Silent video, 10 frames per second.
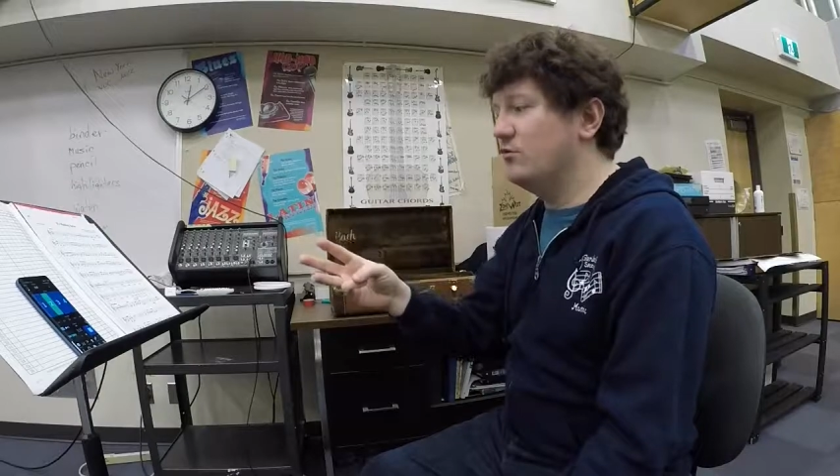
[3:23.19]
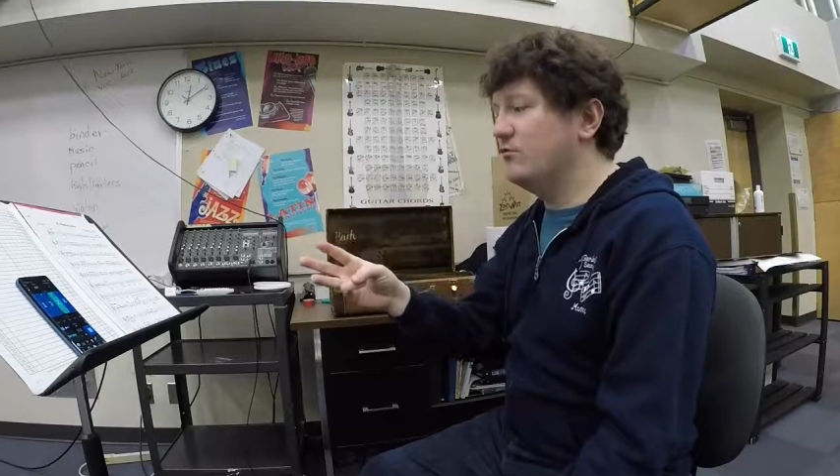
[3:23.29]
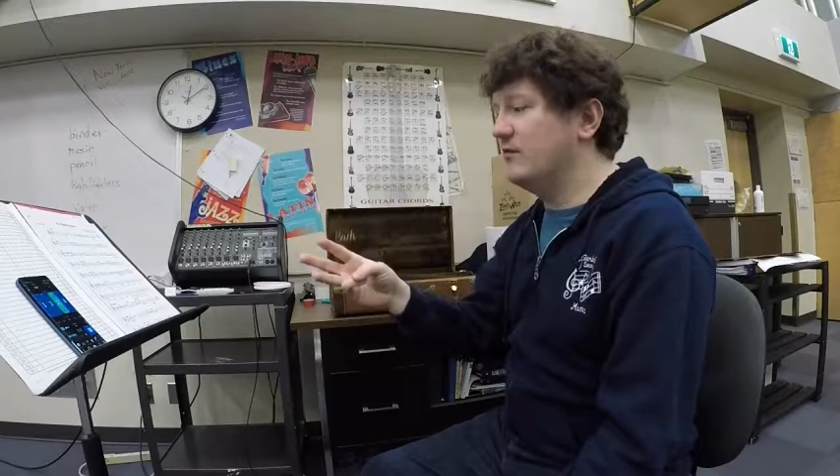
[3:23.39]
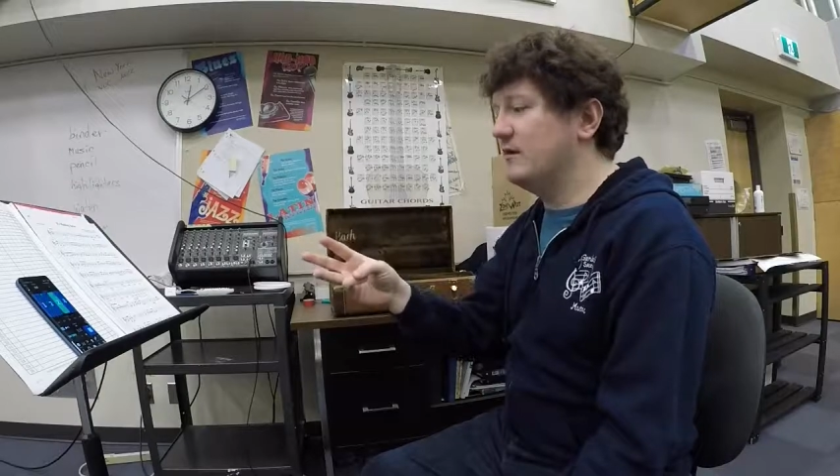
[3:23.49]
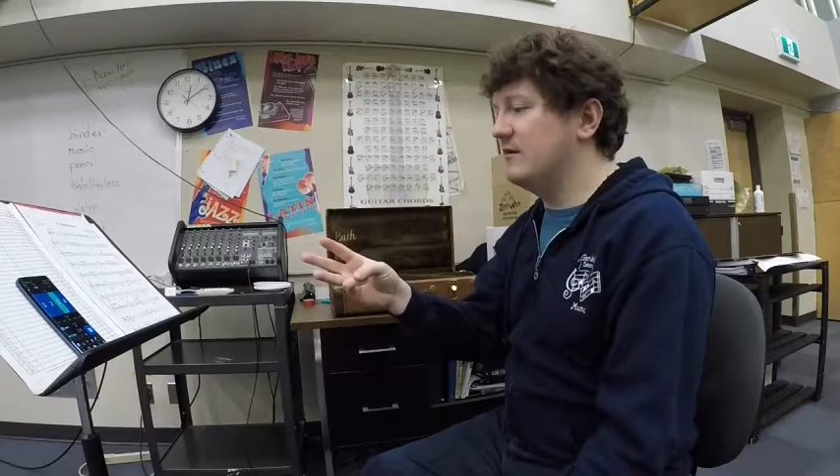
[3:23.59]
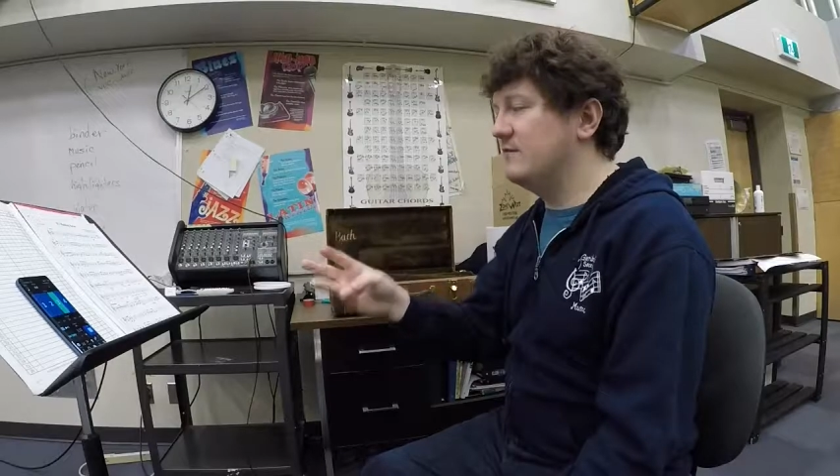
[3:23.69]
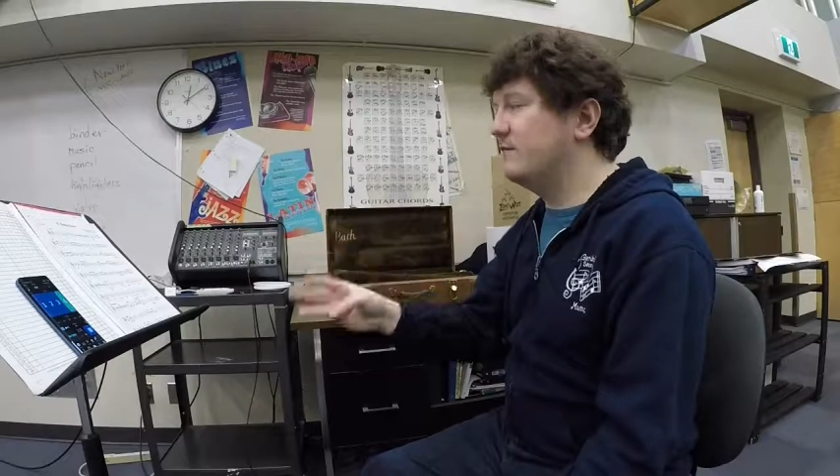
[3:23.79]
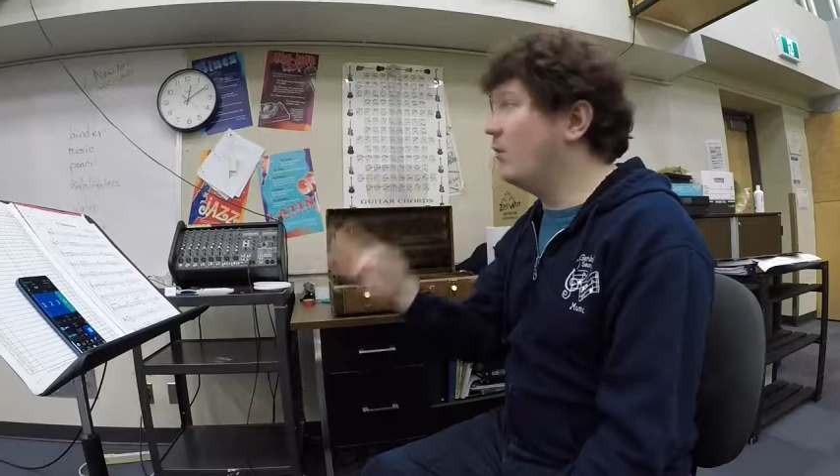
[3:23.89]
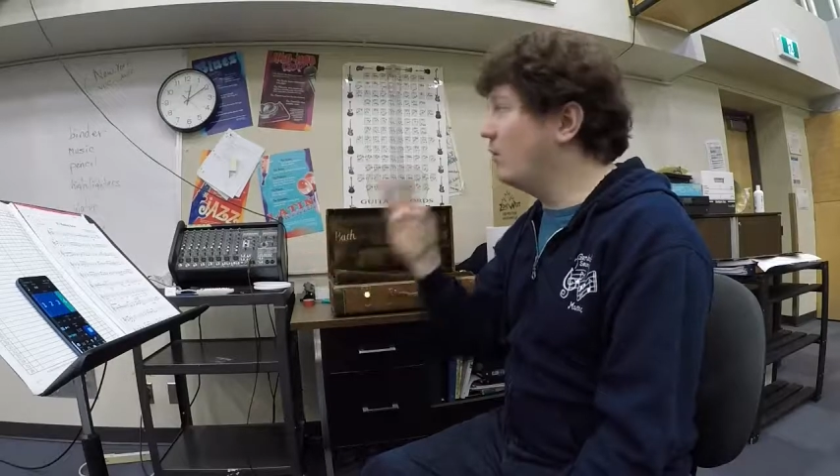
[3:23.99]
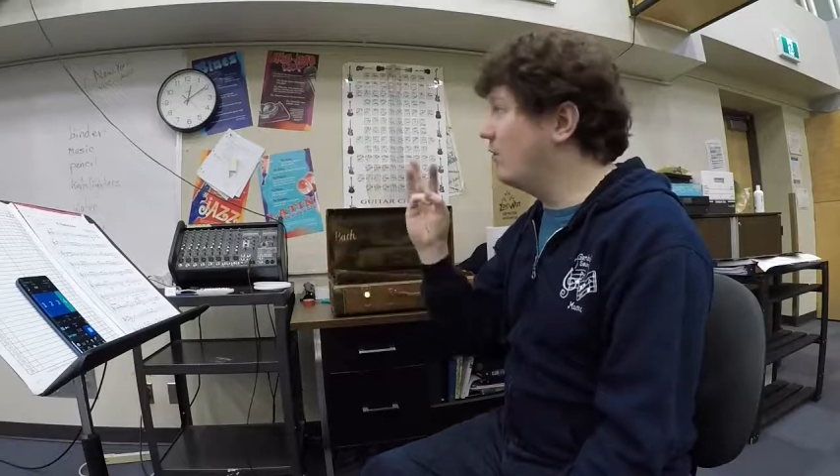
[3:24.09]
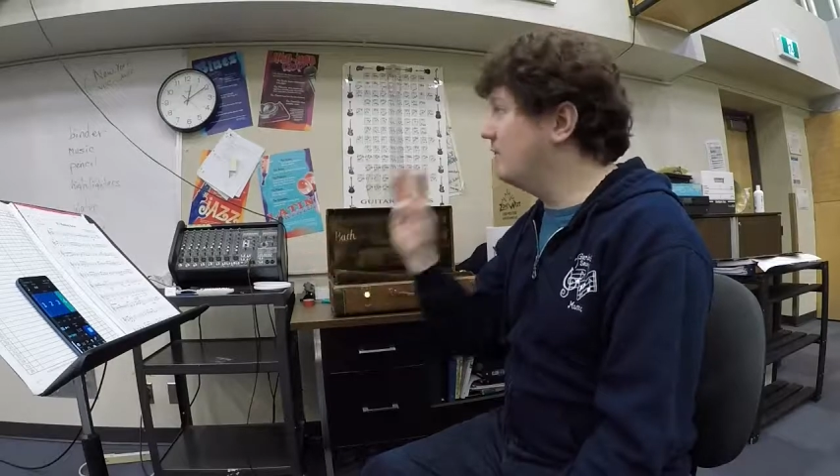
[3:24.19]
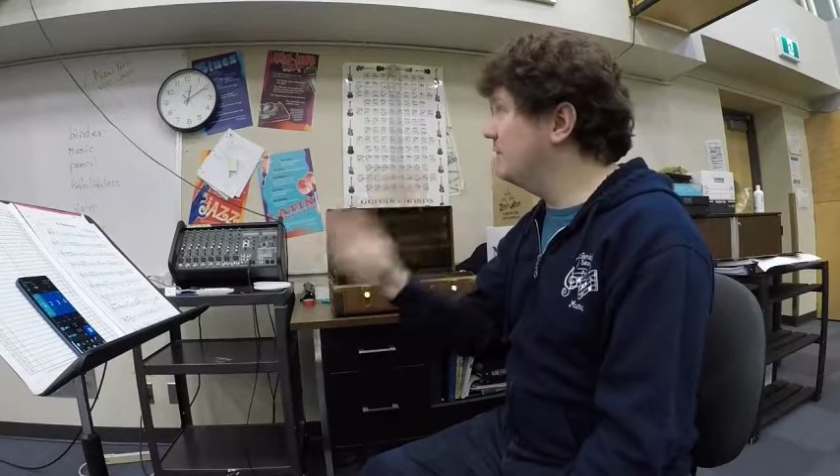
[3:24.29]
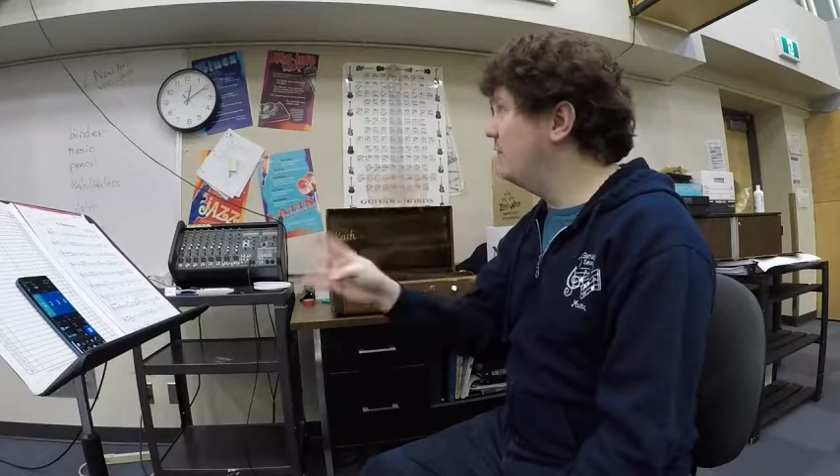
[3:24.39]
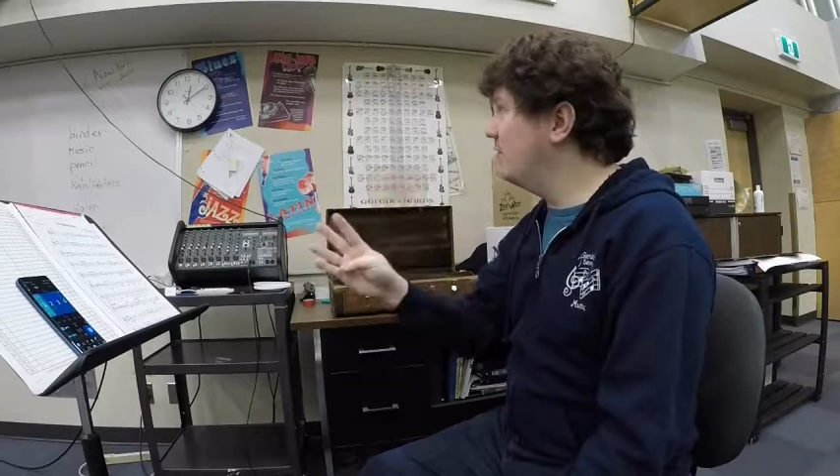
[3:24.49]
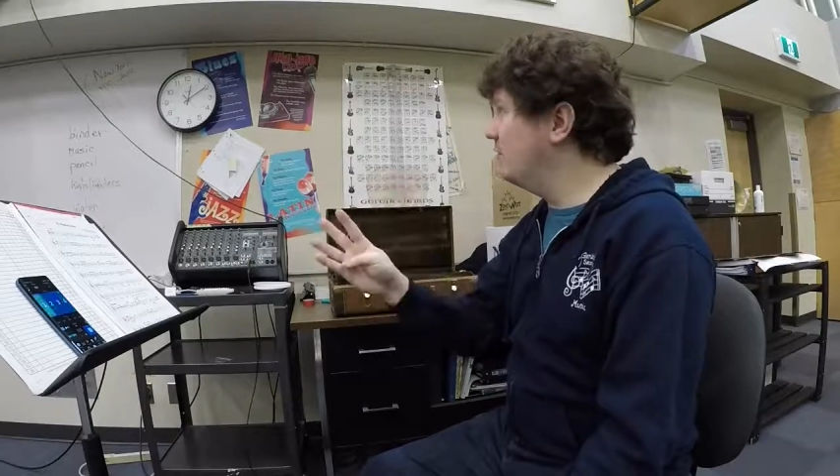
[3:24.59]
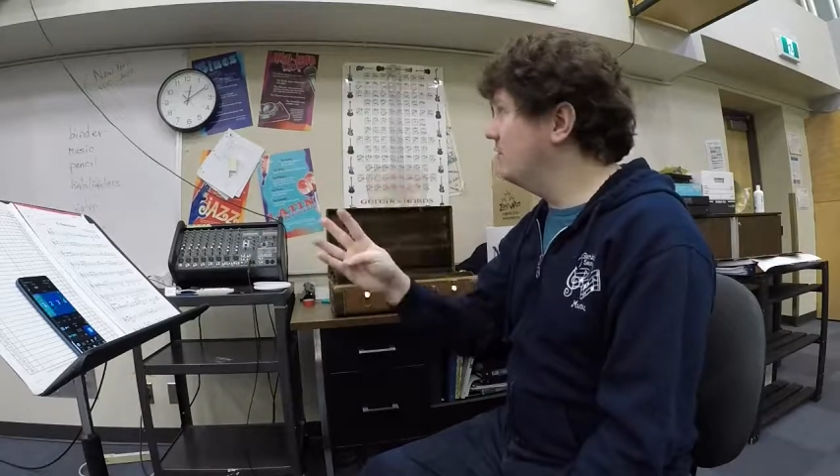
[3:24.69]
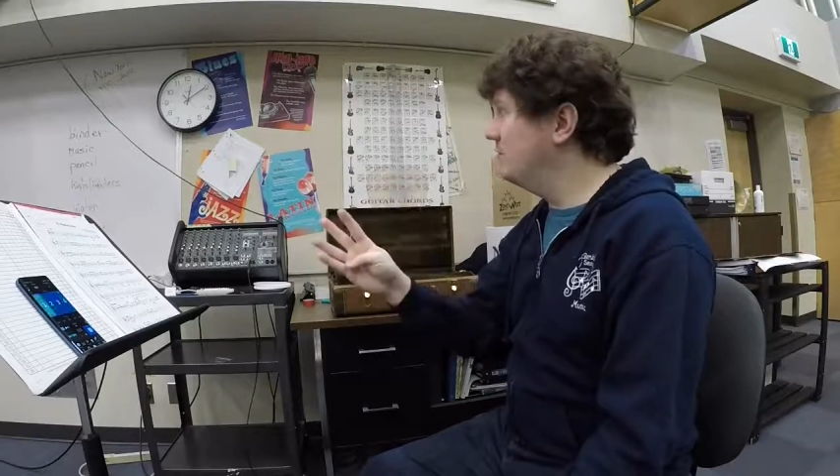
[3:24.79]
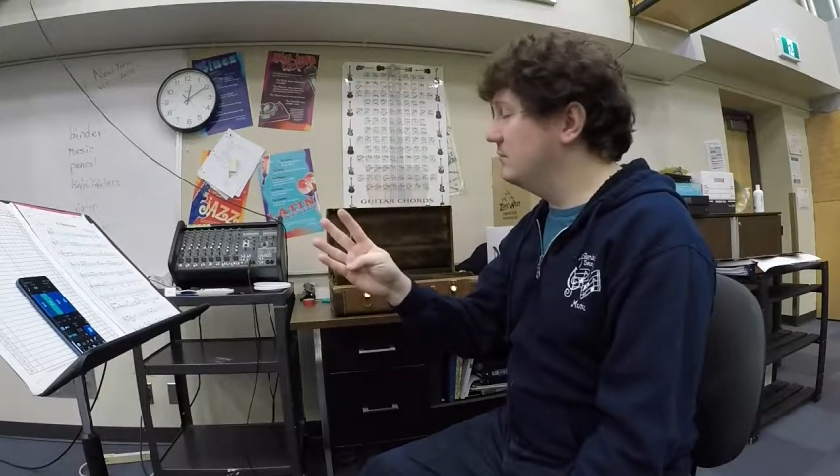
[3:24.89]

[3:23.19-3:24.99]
3, 4, 4.